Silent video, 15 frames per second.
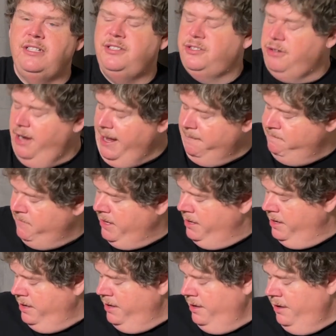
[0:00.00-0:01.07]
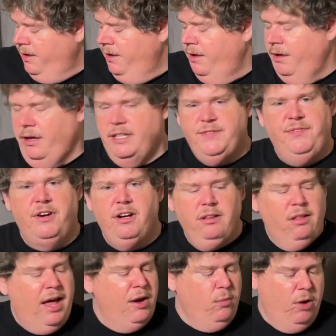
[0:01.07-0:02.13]
Strat. It's very
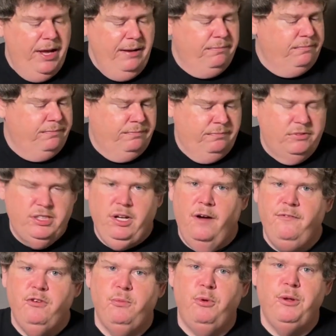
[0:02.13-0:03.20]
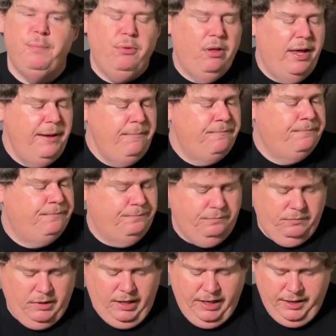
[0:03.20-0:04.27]
lightweight, it's comfortable to play,
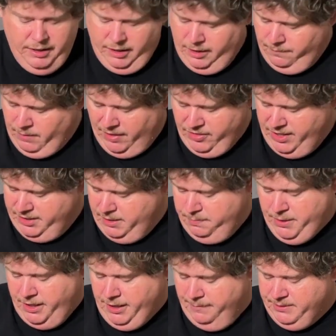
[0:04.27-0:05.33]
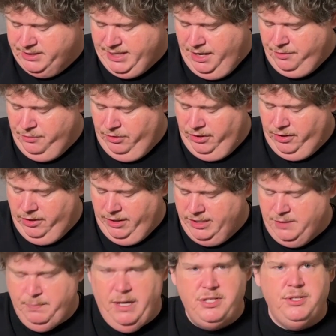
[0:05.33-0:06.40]
and I think the pickups sound really good,
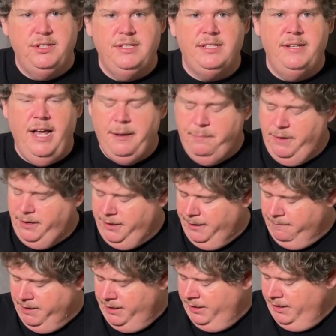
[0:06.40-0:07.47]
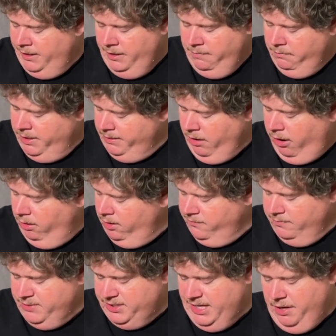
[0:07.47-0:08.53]
especially this neck pickup. But all of
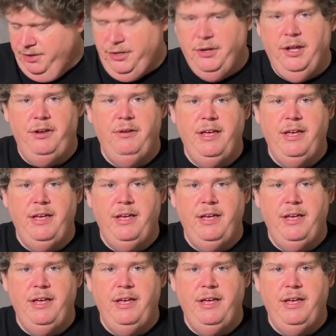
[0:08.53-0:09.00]
them sound good.